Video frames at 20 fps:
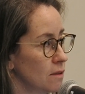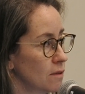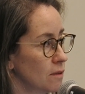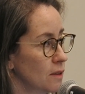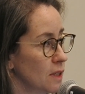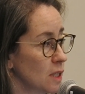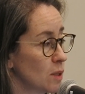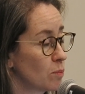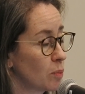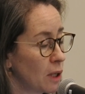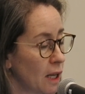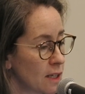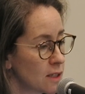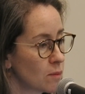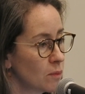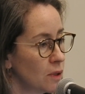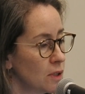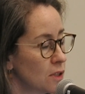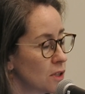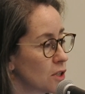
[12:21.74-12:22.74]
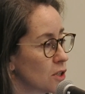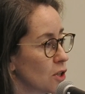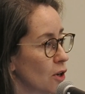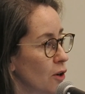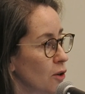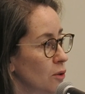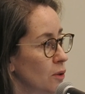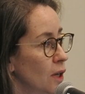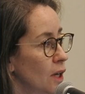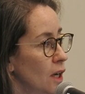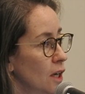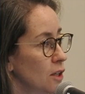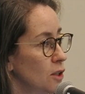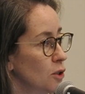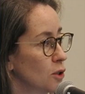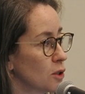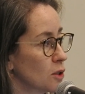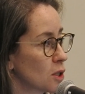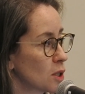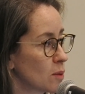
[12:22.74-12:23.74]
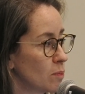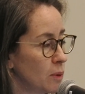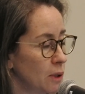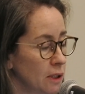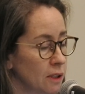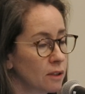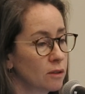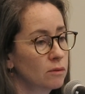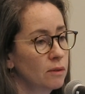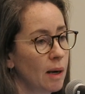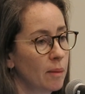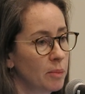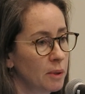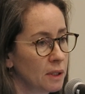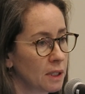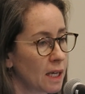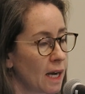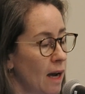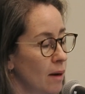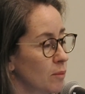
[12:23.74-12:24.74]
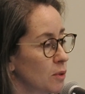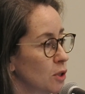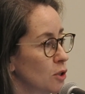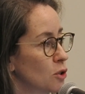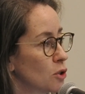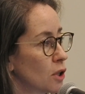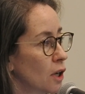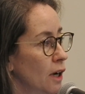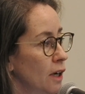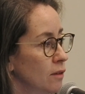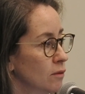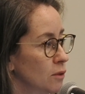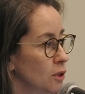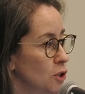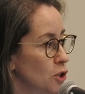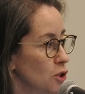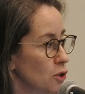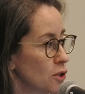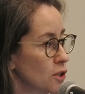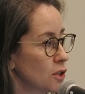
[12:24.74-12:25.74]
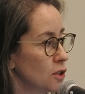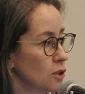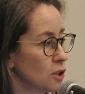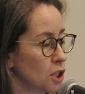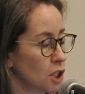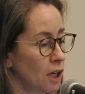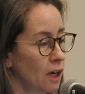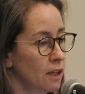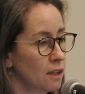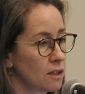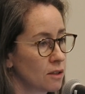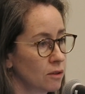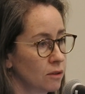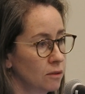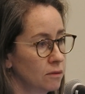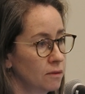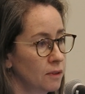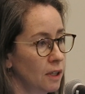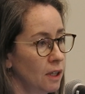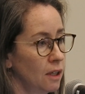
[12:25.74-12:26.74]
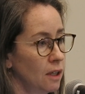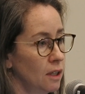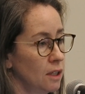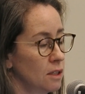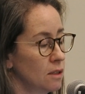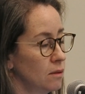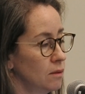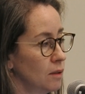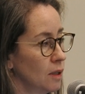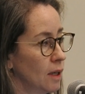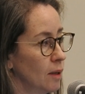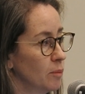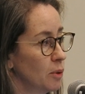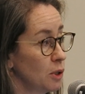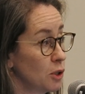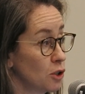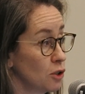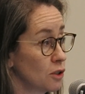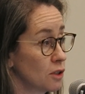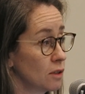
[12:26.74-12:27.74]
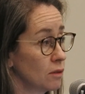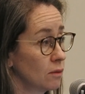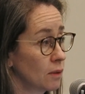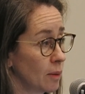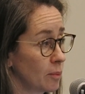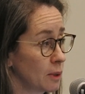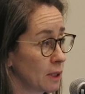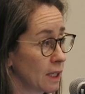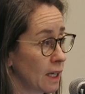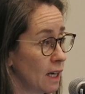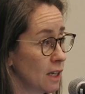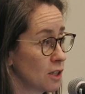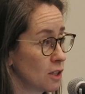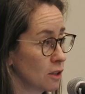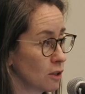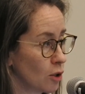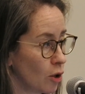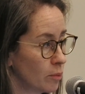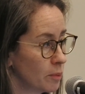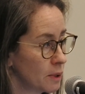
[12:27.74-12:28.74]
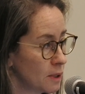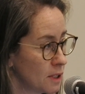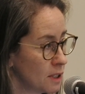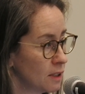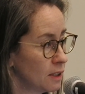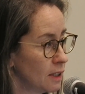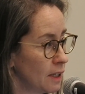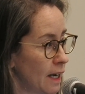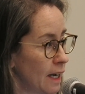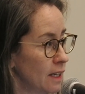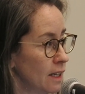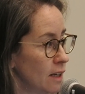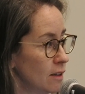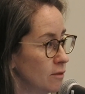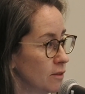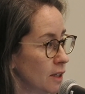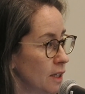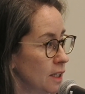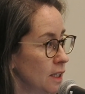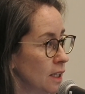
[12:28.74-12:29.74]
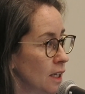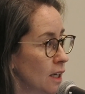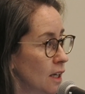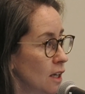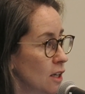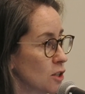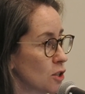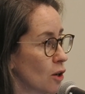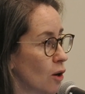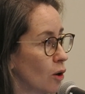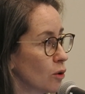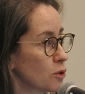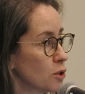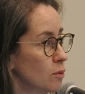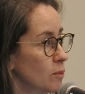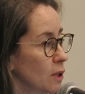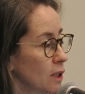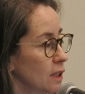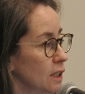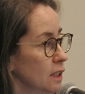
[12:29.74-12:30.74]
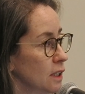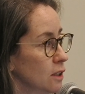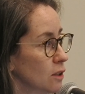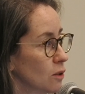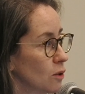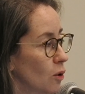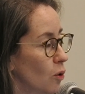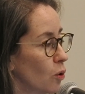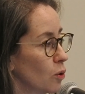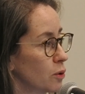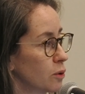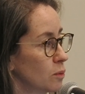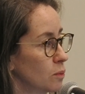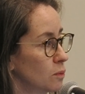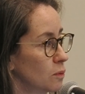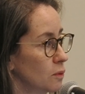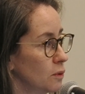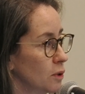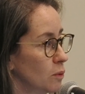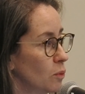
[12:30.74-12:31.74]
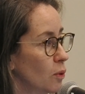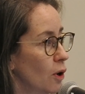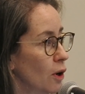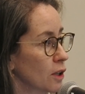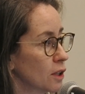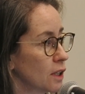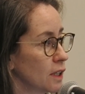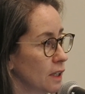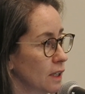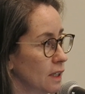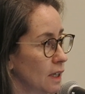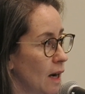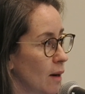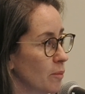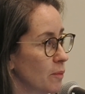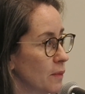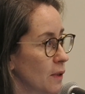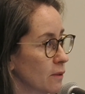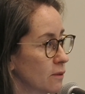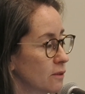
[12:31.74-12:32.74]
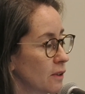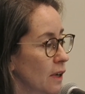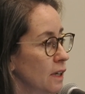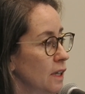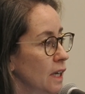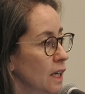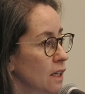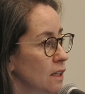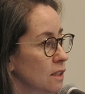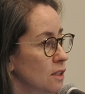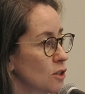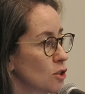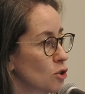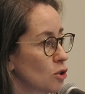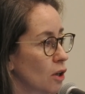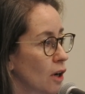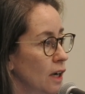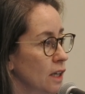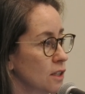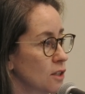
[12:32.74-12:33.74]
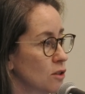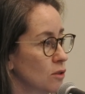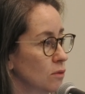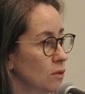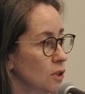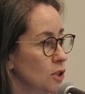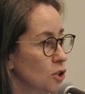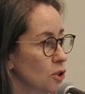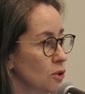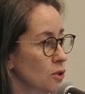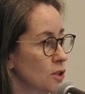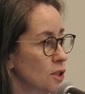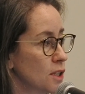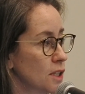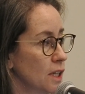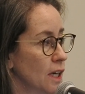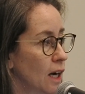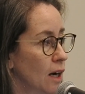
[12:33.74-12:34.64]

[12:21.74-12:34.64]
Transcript: these plasmids, so you can split the rep and cap to try and reduce your chance of producing replication competent AAV. So ultimately, all the work at the front end is trying to reduce